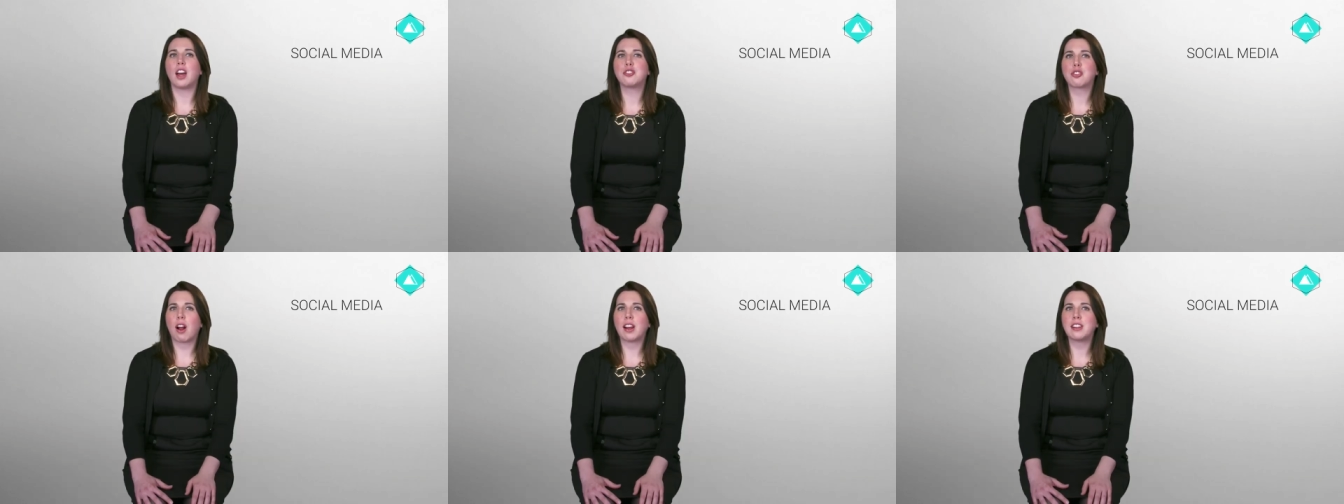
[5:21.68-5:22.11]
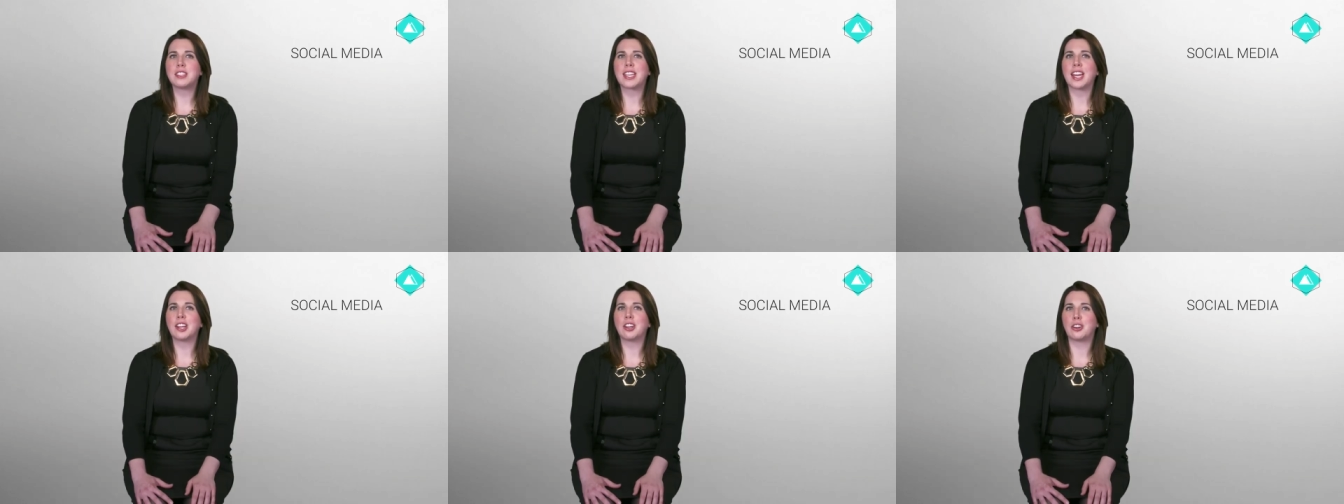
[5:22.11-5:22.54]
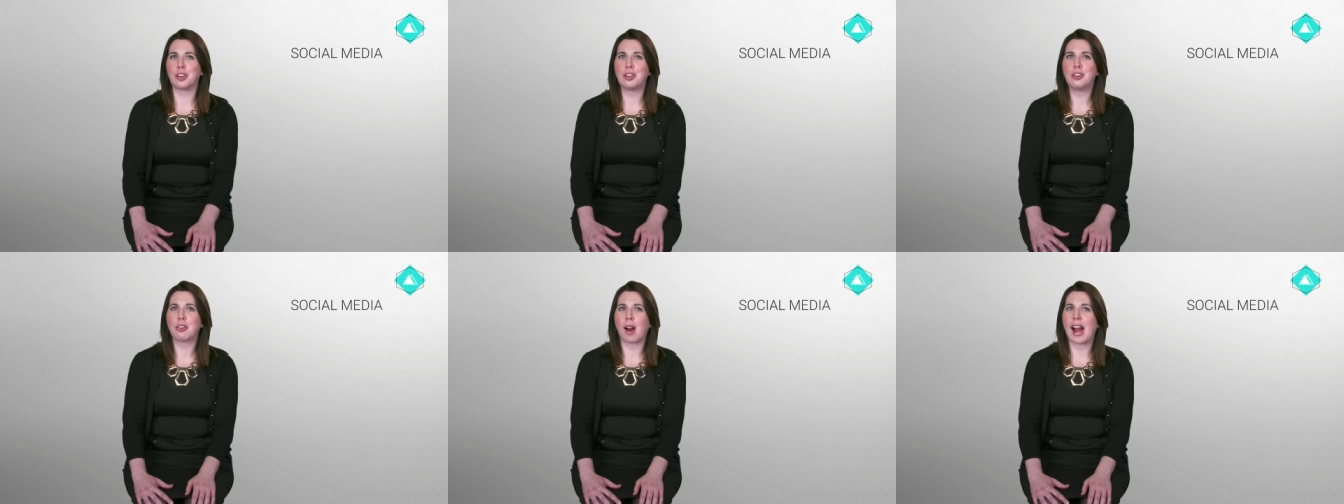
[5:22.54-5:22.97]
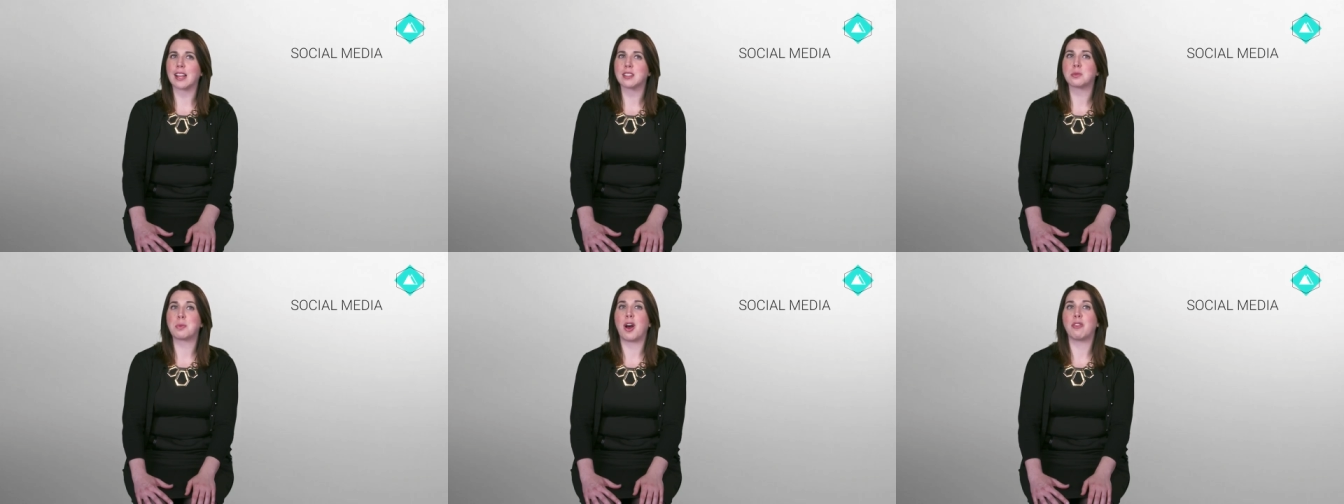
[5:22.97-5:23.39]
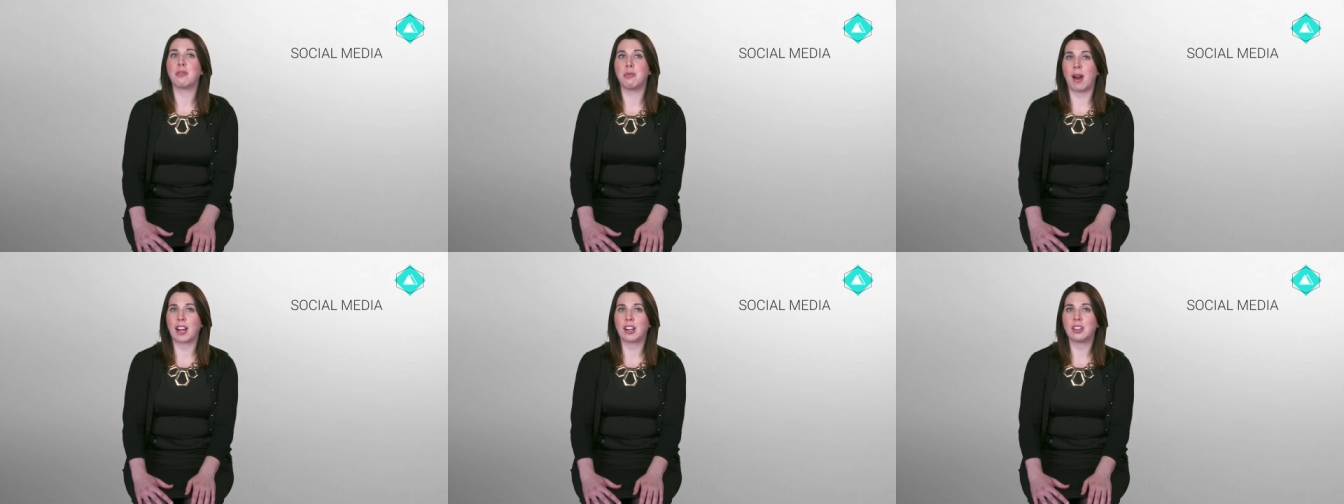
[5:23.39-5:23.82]
and trying to get a good grasp of
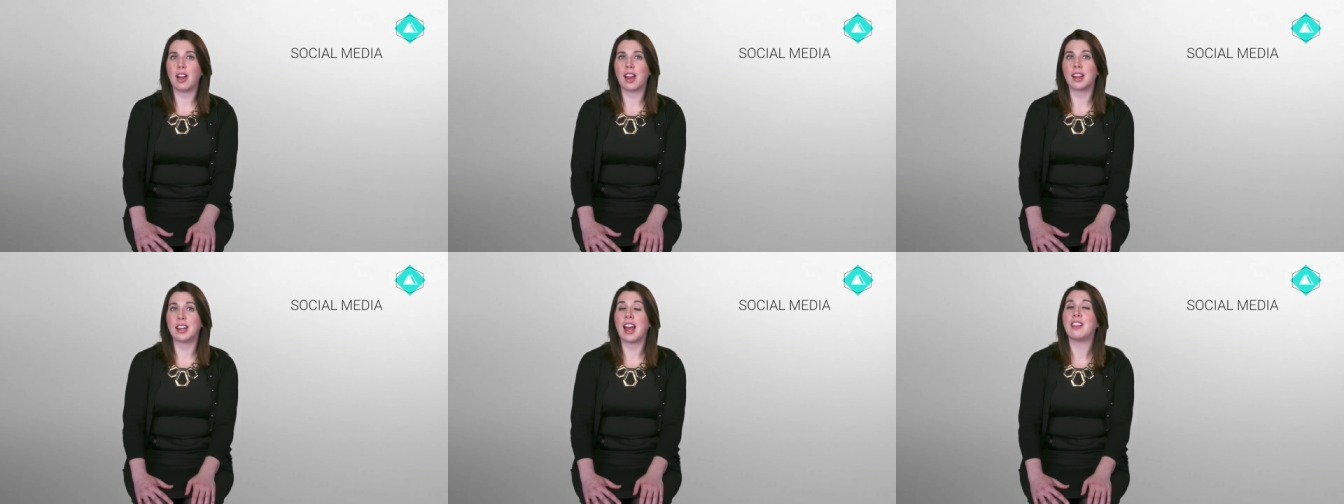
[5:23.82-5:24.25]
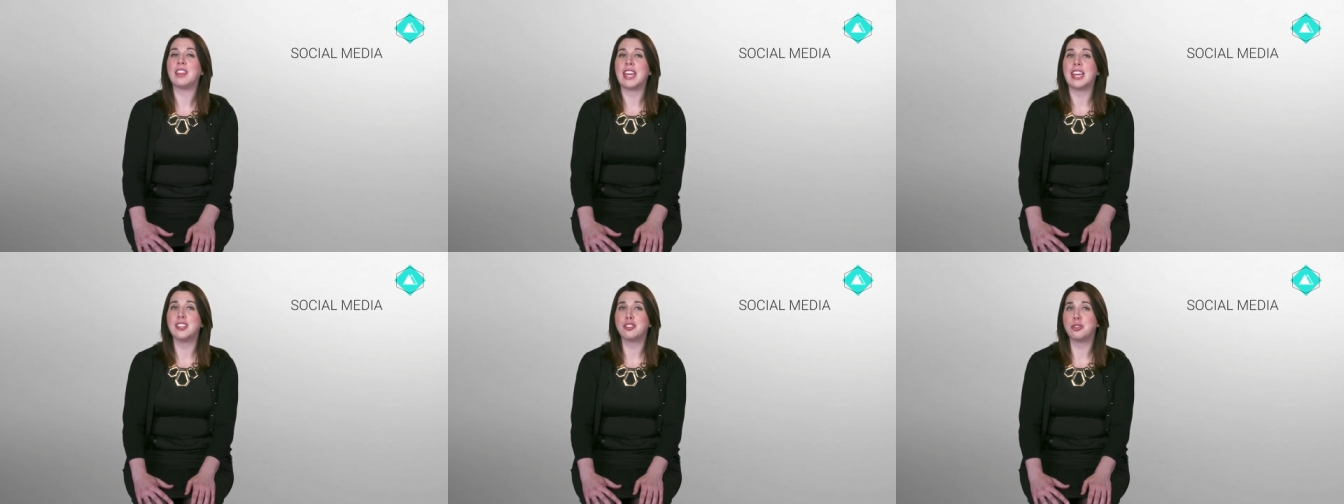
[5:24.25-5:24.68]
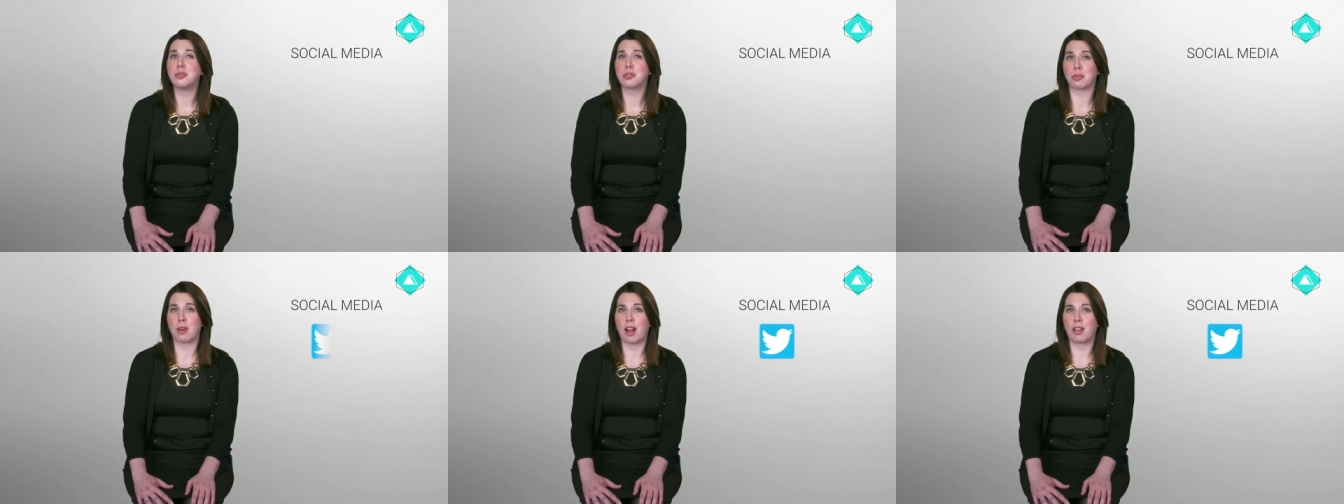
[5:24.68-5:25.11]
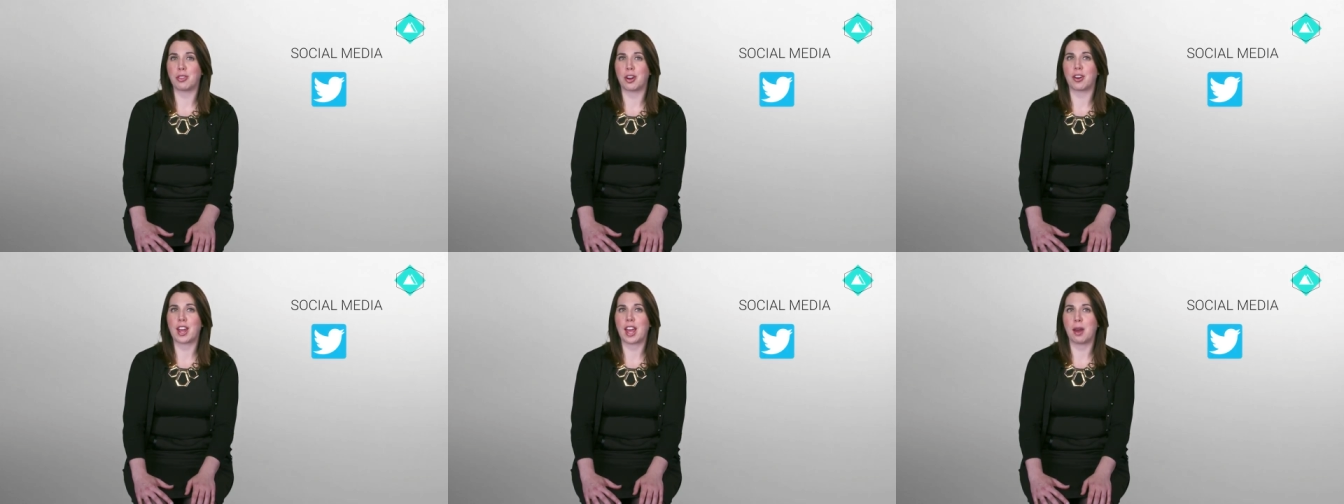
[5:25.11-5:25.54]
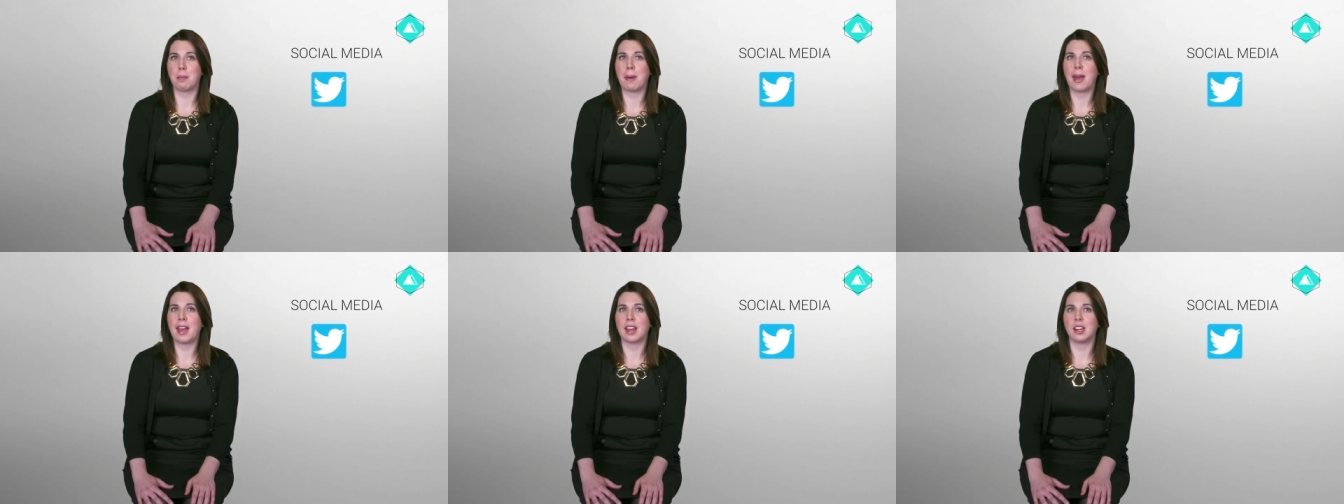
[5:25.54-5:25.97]
my client and the issues around their
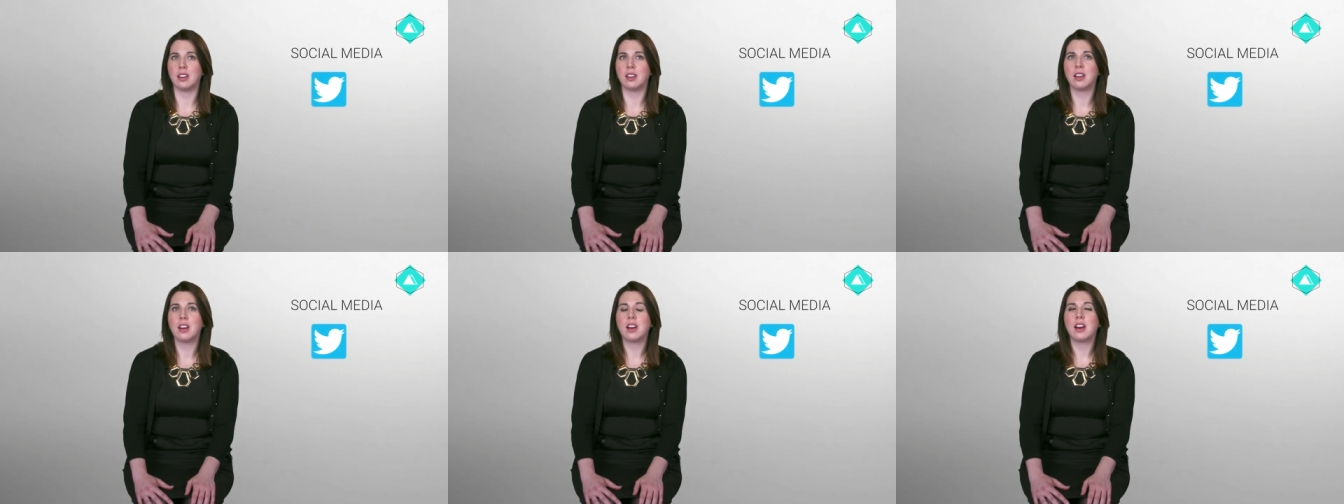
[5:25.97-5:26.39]
campaign.